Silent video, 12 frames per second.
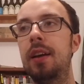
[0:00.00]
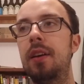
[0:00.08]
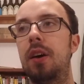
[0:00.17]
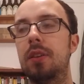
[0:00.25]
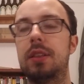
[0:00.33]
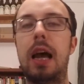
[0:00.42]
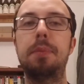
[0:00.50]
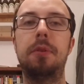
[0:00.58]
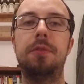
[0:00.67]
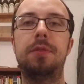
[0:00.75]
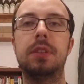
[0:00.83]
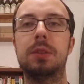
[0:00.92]
on top
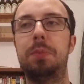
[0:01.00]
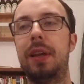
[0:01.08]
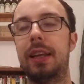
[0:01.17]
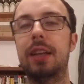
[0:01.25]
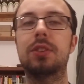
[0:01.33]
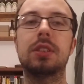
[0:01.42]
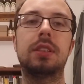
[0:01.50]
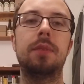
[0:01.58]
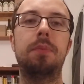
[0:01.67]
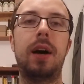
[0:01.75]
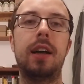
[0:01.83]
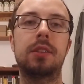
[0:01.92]
of just being interested
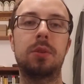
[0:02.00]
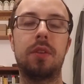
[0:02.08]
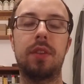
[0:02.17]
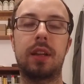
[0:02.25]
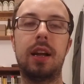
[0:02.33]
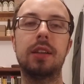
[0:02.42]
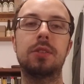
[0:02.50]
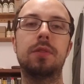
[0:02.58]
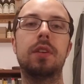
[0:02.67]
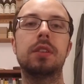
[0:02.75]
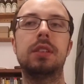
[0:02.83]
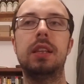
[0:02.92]
by sort of the
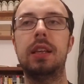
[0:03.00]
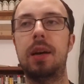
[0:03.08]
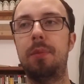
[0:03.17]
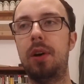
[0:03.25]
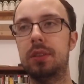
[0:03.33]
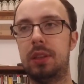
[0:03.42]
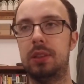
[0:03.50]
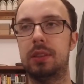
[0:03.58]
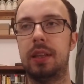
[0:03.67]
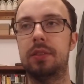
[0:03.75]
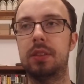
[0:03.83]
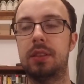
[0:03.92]
controversy, I'm also
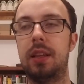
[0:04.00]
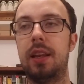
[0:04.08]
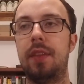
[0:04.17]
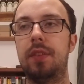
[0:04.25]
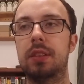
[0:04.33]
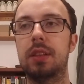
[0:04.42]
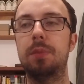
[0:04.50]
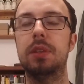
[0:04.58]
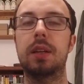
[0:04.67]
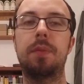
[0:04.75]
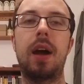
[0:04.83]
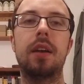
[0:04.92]
just interested in the
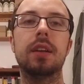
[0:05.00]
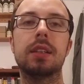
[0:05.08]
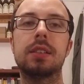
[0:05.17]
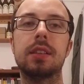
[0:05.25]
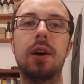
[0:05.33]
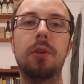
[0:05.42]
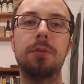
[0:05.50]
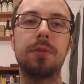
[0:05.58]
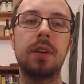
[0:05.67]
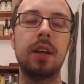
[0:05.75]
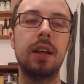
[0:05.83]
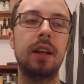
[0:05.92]
subject matter itself.
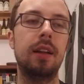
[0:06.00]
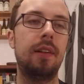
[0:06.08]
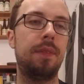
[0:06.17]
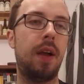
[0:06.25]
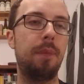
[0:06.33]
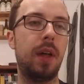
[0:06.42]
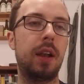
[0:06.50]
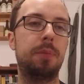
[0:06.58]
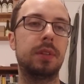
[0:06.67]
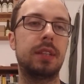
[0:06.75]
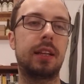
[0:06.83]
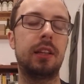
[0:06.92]
I'm not a
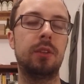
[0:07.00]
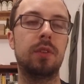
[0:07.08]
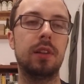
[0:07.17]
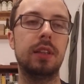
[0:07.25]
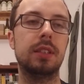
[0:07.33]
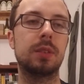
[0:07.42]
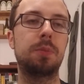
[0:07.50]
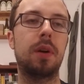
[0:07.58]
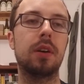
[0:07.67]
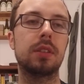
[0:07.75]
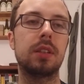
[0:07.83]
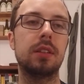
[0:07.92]
particularly religious
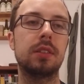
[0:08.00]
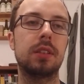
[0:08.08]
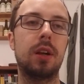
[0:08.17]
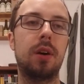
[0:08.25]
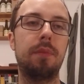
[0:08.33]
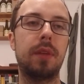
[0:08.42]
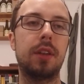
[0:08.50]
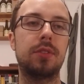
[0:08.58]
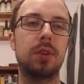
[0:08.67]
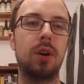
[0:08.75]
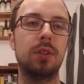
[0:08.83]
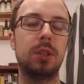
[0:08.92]
person, so I'm not
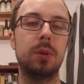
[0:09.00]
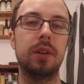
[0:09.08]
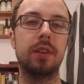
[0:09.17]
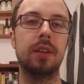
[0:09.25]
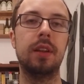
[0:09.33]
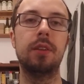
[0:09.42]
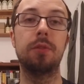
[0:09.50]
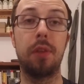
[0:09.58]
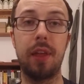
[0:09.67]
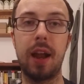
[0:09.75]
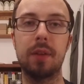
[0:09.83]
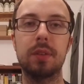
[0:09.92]
drawn to it for
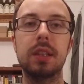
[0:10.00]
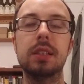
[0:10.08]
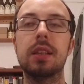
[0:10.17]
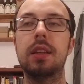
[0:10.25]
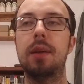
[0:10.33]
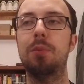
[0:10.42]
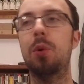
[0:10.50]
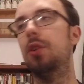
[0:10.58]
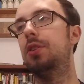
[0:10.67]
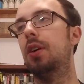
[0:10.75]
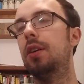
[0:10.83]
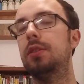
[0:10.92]
that reason. I'm more
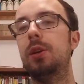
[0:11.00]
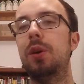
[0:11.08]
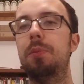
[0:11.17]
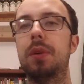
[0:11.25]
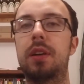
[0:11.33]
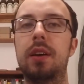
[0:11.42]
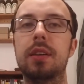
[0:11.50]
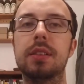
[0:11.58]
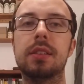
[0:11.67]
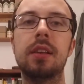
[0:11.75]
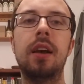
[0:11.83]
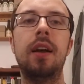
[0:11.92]
drawn to it
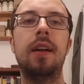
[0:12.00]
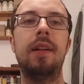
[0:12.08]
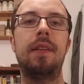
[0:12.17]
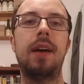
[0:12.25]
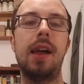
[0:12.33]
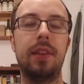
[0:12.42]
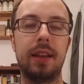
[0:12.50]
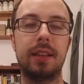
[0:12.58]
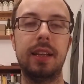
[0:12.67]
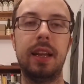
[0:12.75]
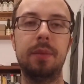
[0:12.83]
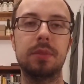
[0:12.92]
because I like
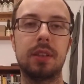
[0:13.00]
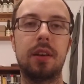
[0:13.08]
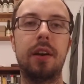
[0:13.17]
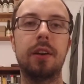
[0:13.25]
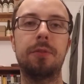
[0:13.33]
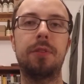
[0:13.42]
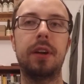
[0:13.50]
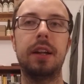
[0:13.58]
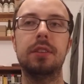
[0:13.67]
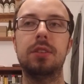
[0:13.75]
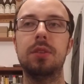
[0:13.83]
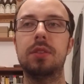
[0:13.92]
games that aren't
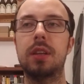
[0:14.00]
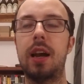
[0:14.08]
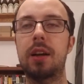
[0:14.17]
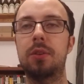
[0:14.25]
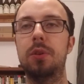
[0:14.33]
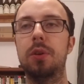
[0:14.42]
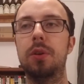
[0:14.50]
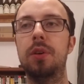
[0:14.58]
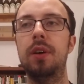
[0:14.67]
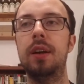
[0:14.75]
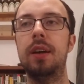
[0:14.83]
afraid to tackle